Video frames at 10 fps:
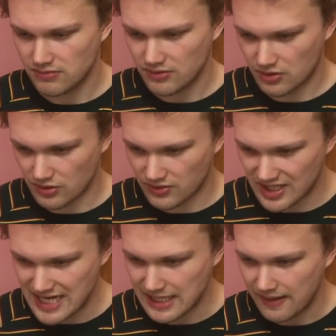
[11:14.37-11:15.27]
So you
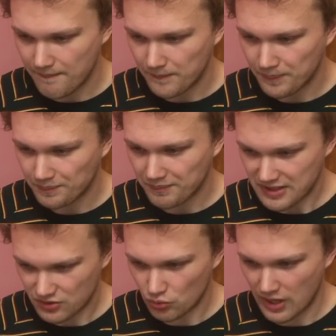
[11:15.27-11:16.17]
see,
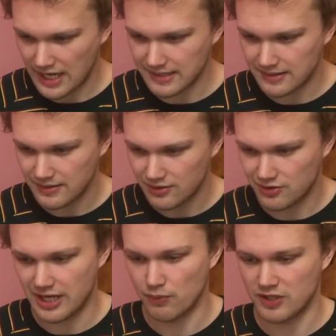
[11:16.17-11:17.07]
it's all right,
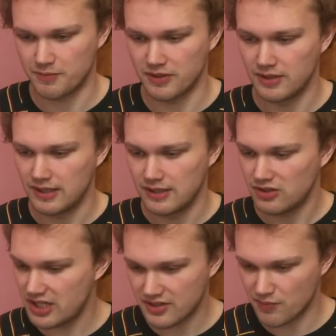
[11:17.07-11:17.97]
Jane whispered.
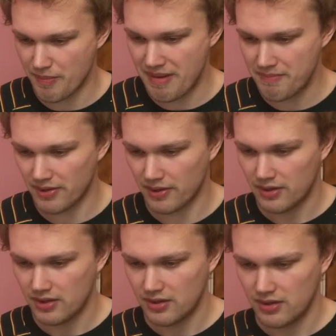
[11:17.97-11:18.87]
She doesn't remember.
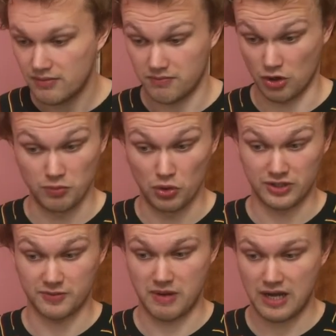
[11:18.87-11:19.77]
No more
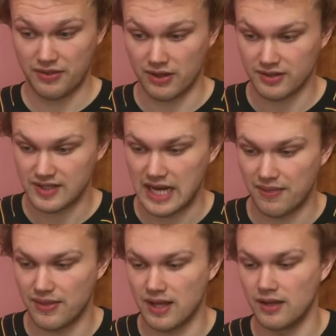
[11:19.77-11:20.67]
does Martha, said
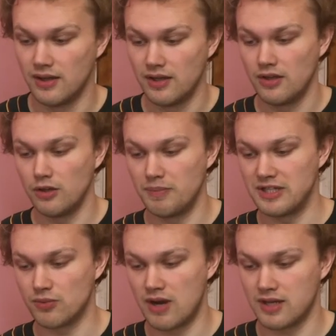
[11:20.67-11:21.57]
Anthea, who'd
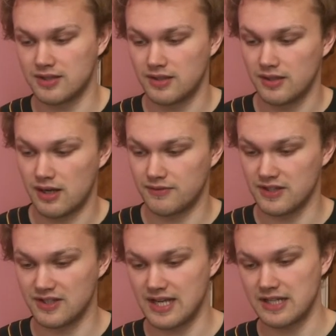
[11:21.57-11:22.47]
been to ask after
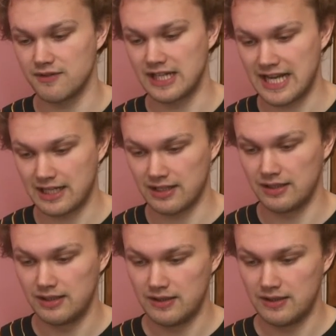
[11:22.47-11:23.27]
the state of the kettle.